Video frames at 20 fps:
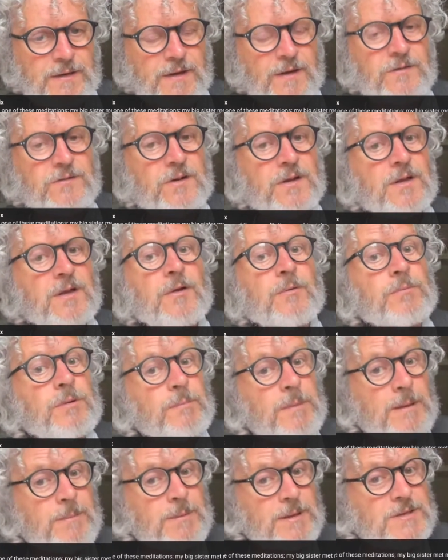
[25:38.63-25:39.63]
us,
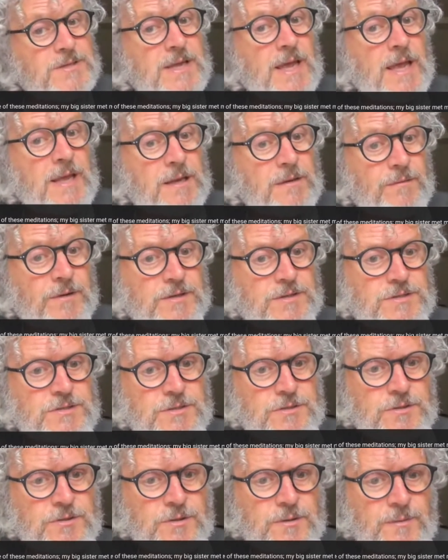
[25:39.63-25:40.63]
but maybe it's ahead of us
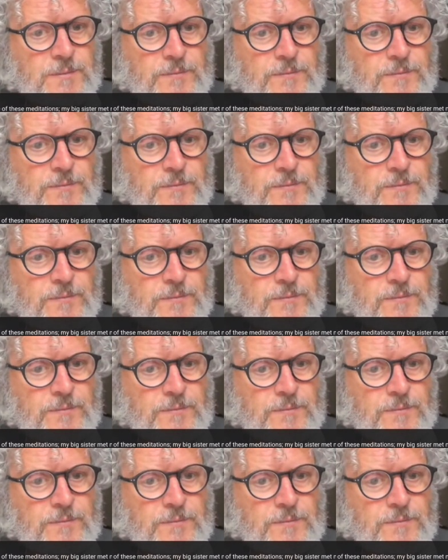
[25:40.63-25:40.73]
too.